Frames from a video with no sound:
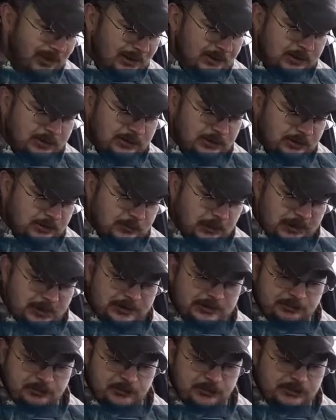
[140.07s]
It just
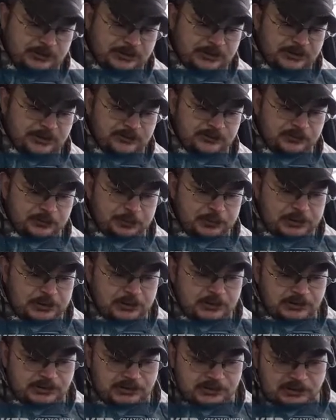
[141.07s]
makes more sense for
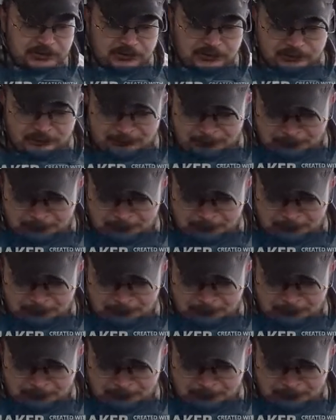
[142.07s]
me, so.